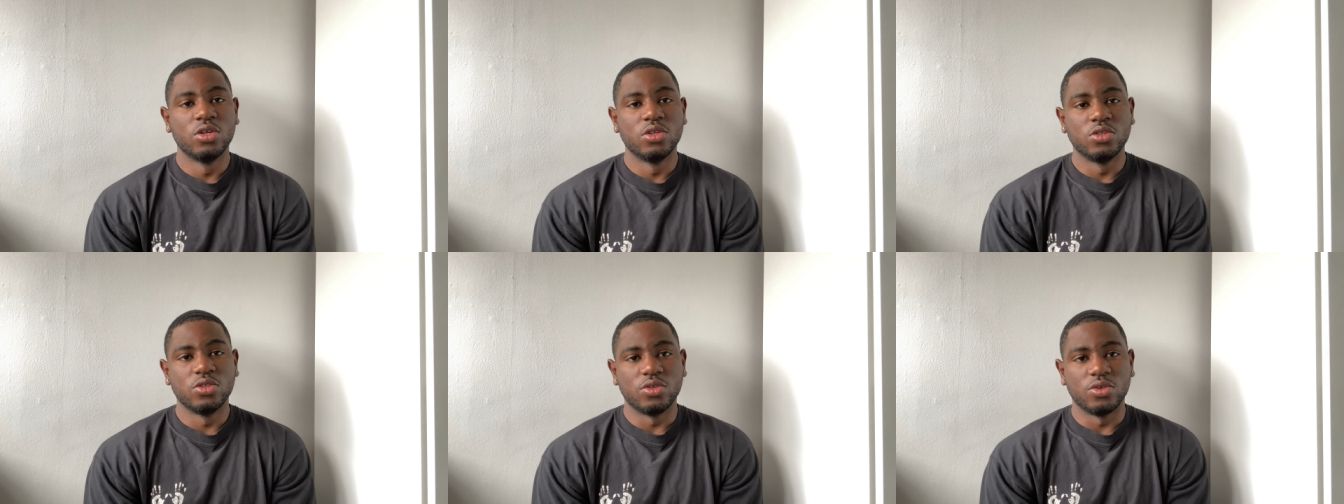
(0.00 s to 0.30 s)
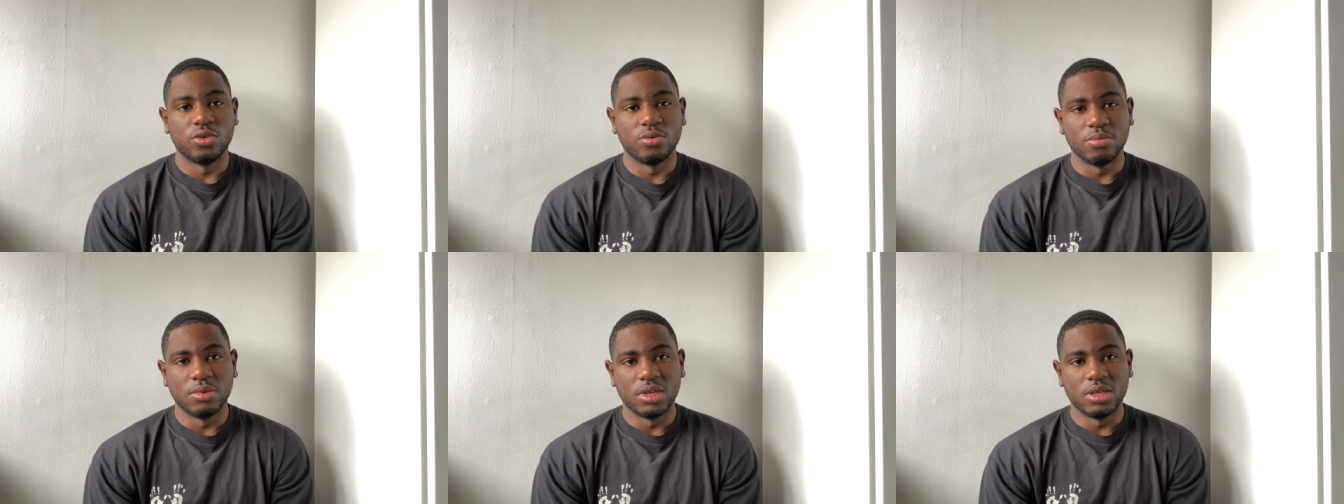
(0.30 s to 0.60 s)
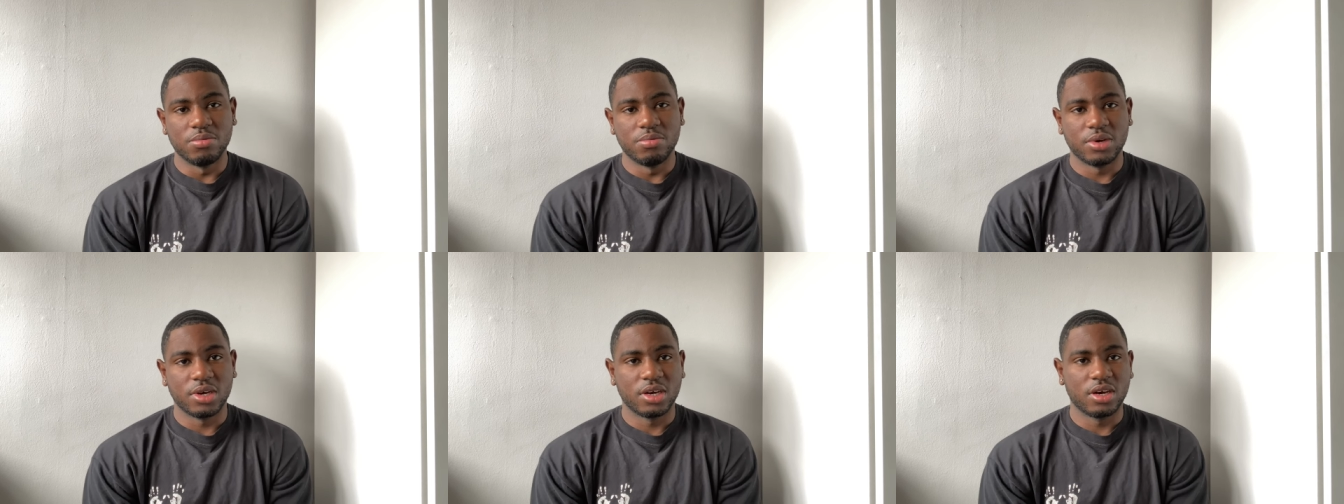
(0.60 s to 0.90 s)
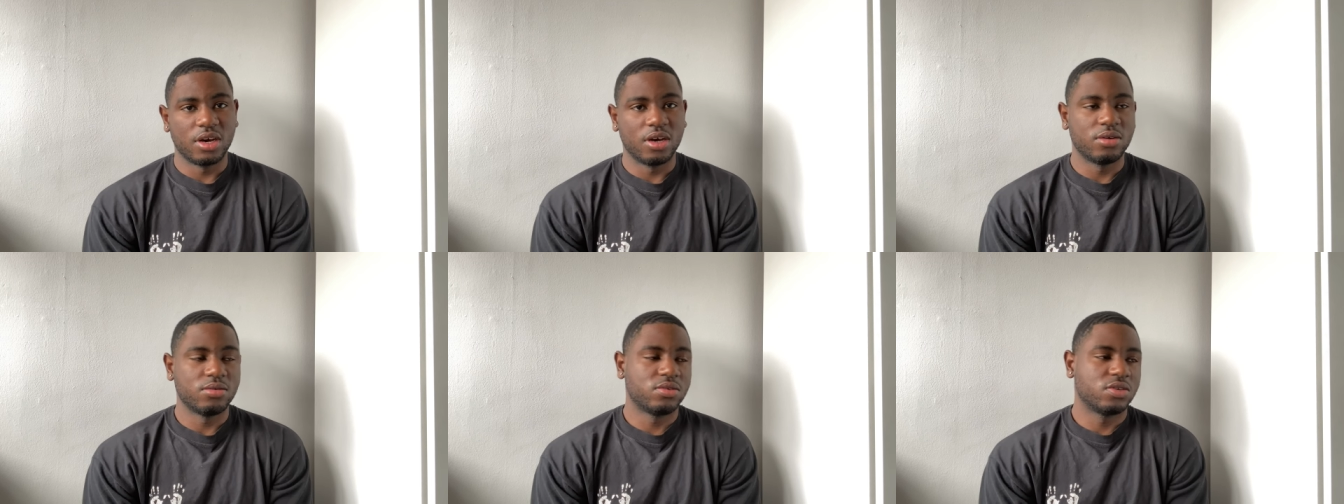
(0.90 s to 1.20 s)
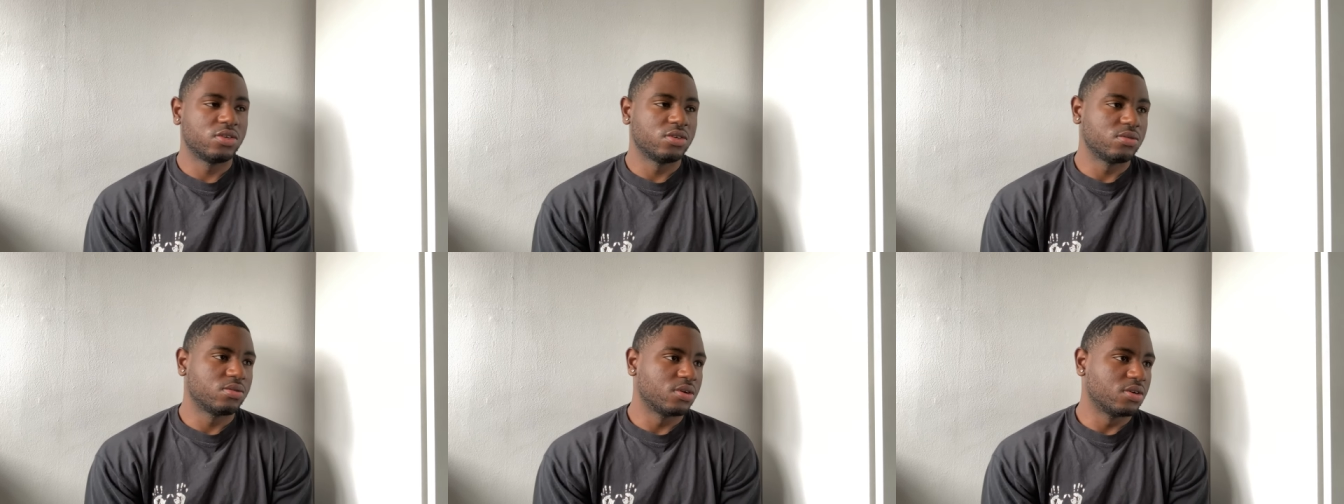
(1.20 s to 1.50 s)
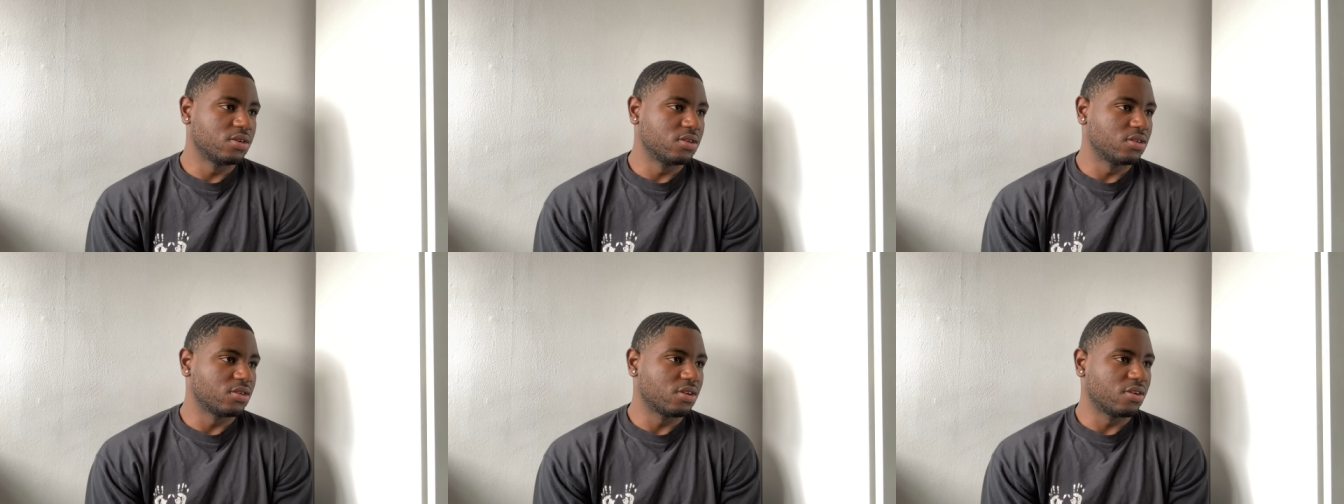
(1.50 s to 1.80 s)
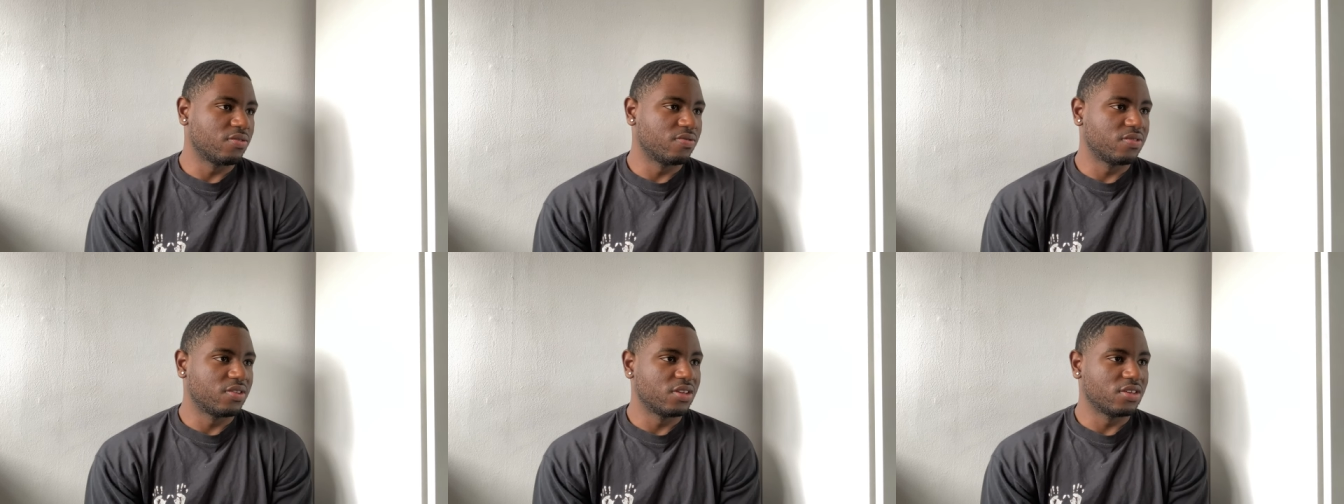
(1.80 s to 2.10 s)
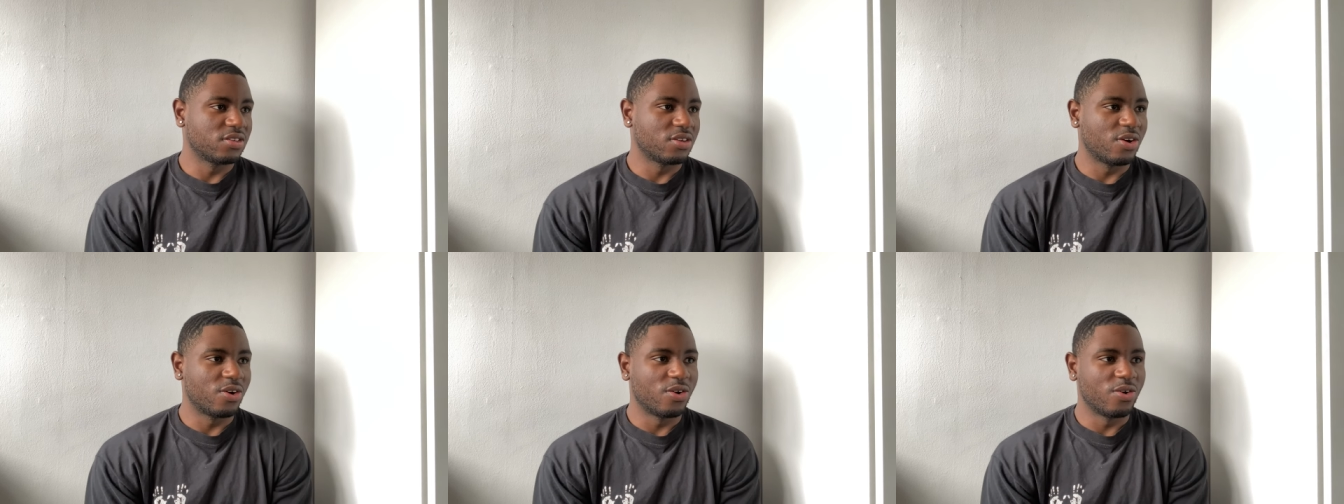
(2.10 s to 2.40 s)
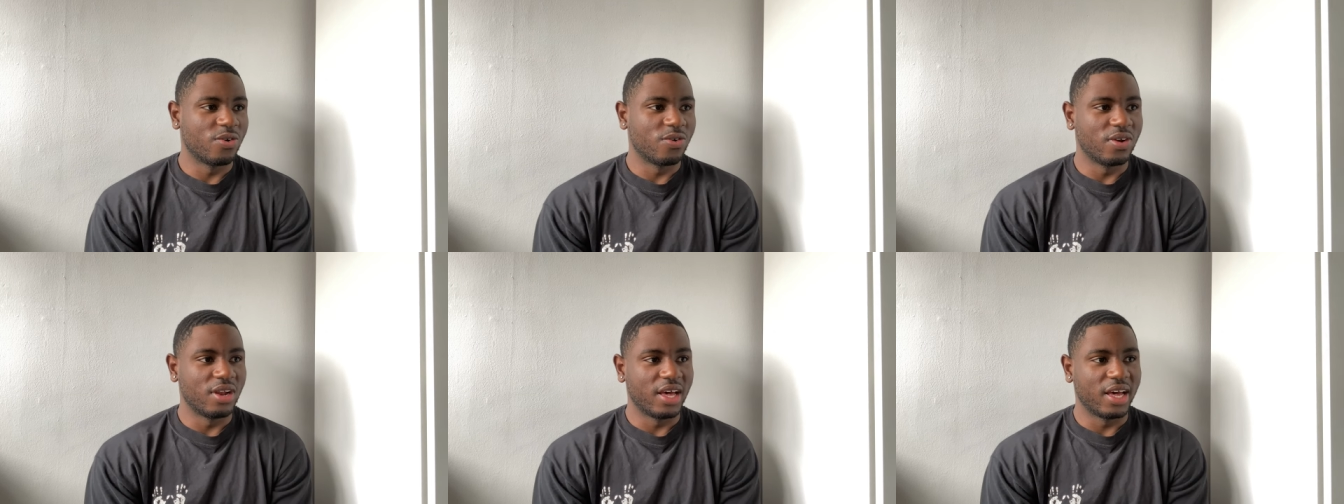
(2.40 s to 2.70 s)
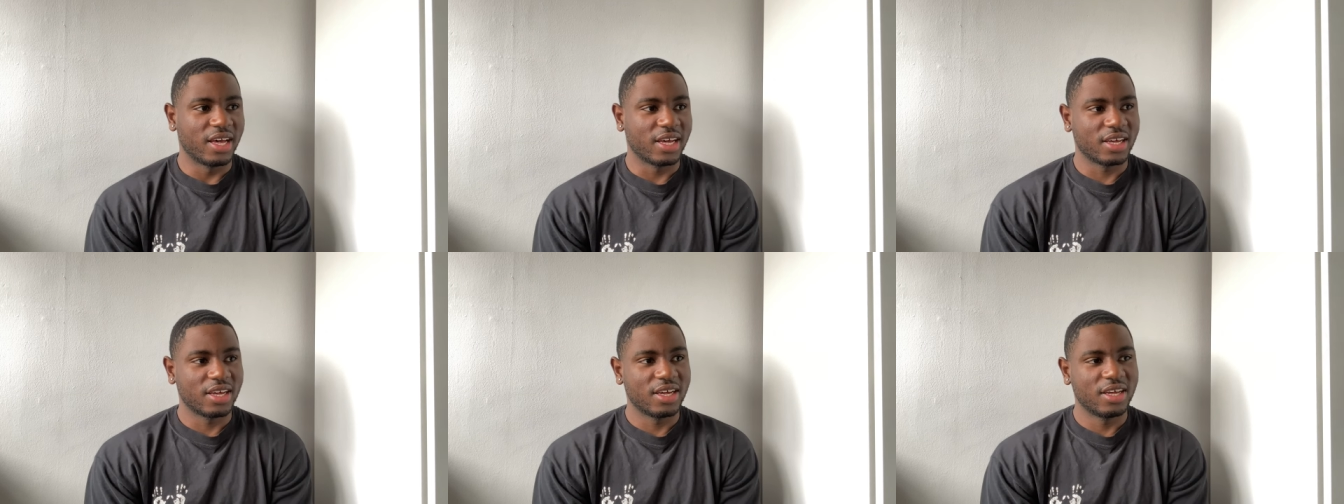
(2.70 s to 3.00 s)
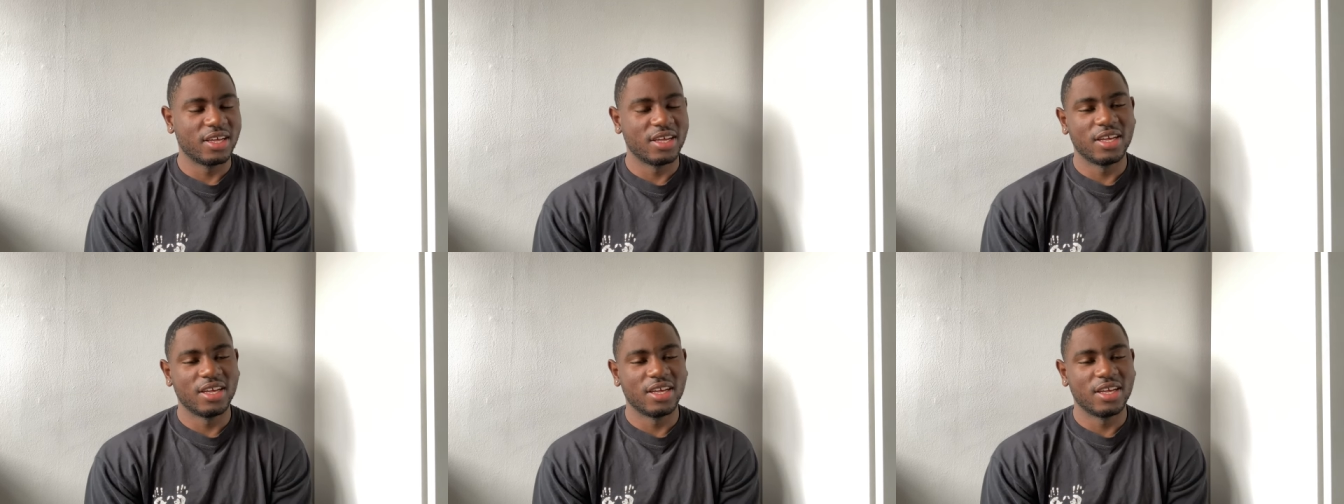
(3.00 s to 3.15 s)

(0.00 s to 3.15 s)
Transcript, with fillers: too many pickups just because of this whole like